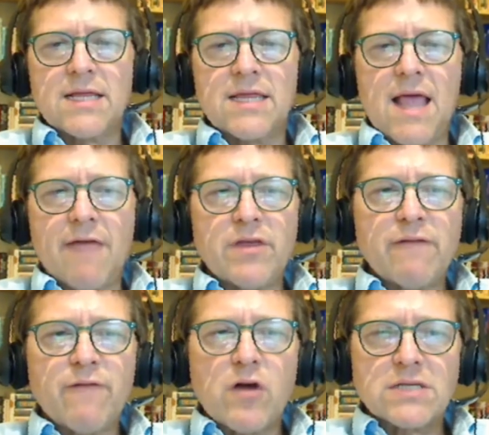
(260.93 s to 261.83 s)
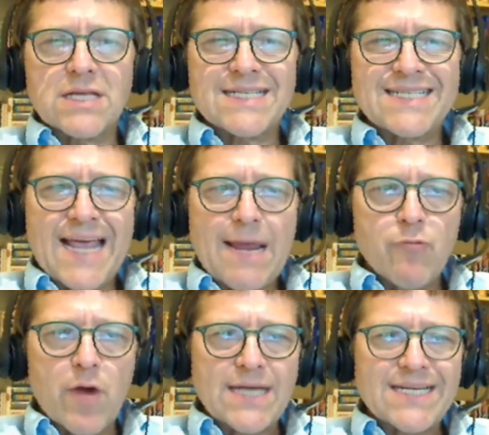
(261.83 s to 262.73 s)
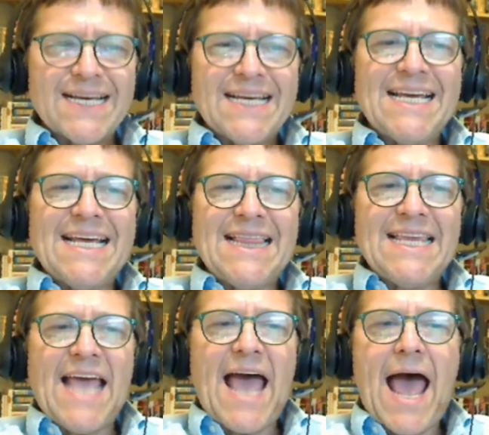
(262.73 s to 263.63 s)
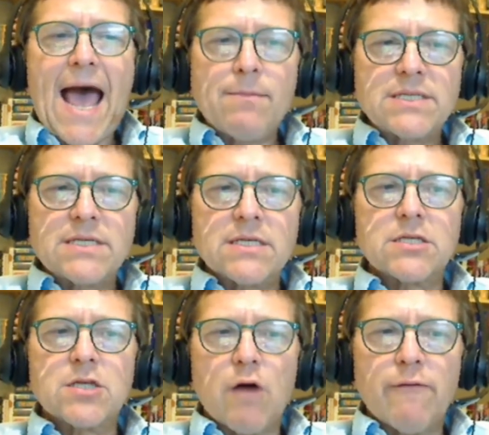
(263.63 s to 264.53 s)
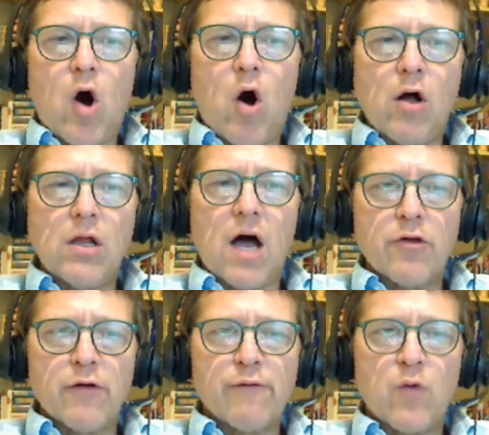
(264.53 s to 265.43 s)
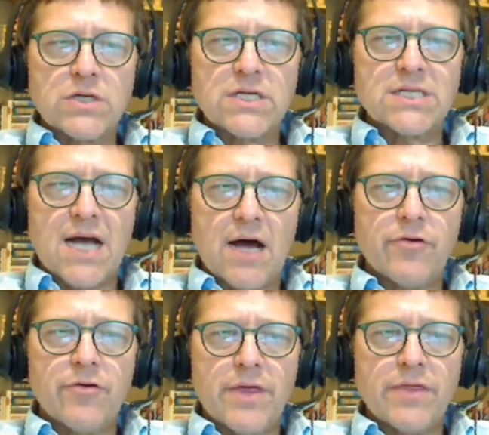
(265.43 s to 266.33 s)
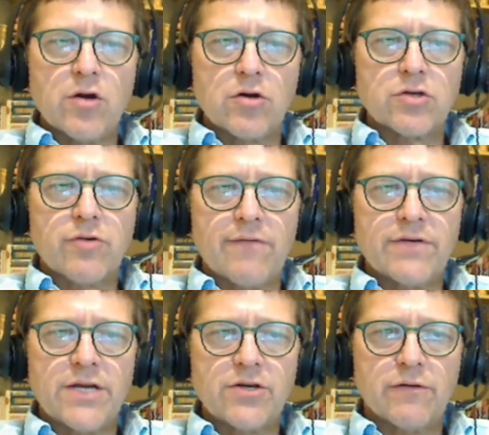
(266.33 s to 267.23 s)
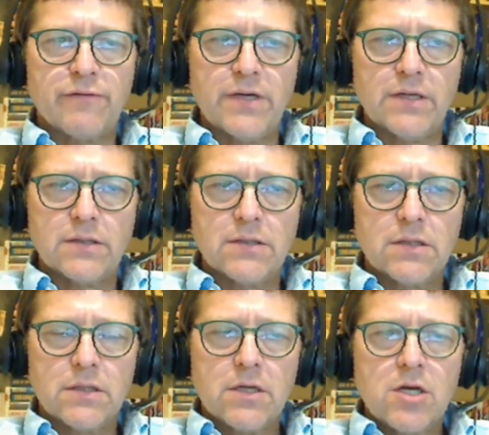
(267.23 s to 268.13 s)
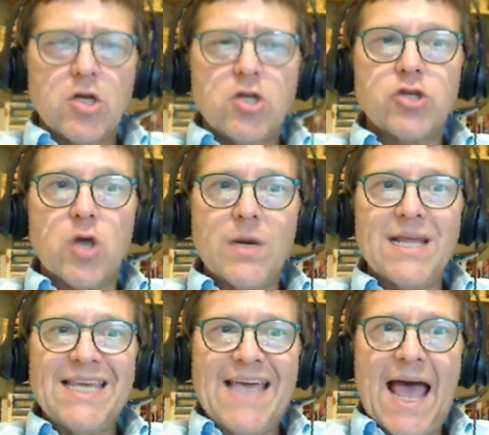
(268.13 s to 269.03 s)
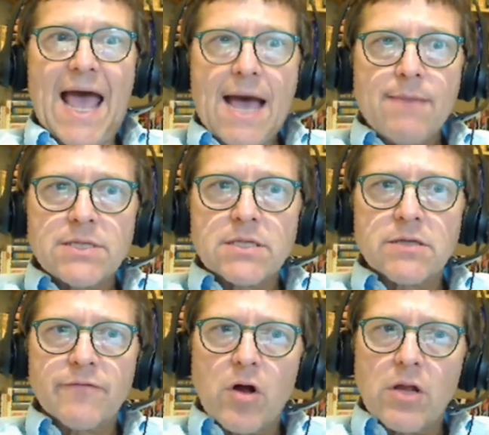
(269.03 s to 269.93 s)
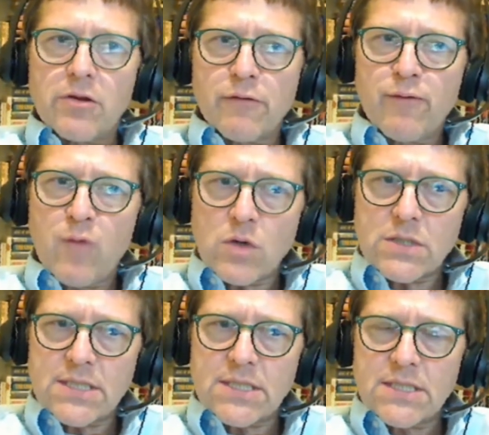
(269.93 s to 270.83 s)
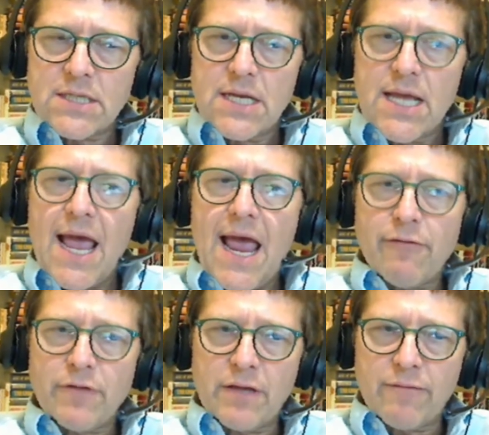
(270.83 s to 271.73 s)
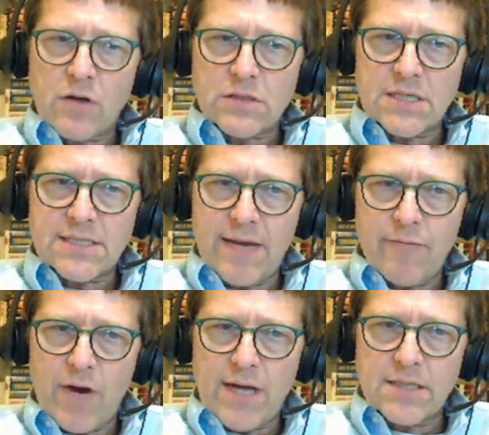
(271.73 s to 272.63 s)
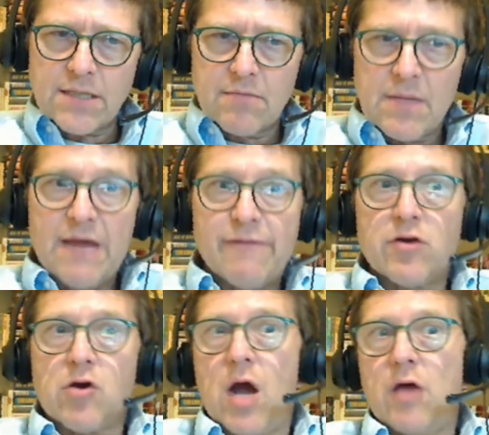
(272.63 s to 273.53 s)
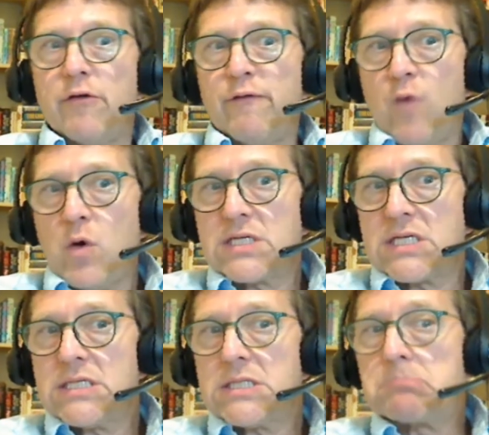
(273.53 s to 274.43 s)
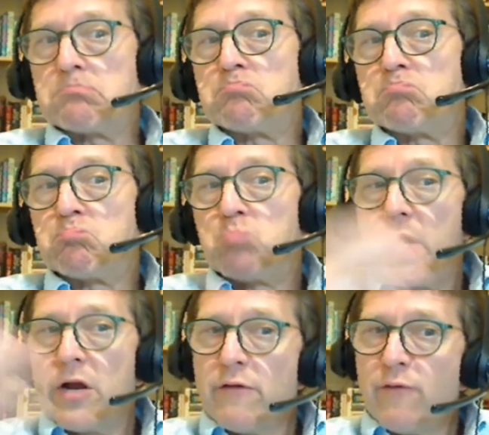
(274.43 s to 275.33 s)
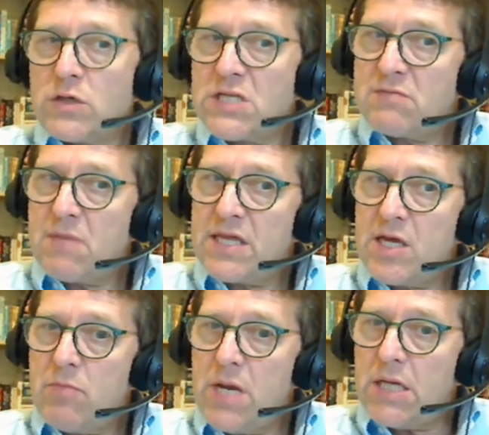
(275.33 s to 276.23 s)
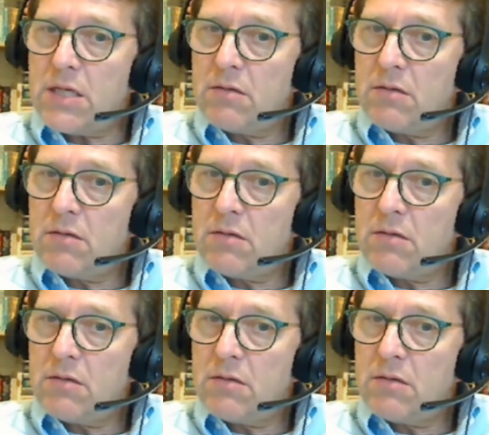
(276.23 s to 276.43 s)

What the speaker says: everything falls at the same rate in the absence of all other forces other than the Earth's gravitational field. So in the absence of all other forces, everything falls at the same rate. If there are other forces, what other forces might there be?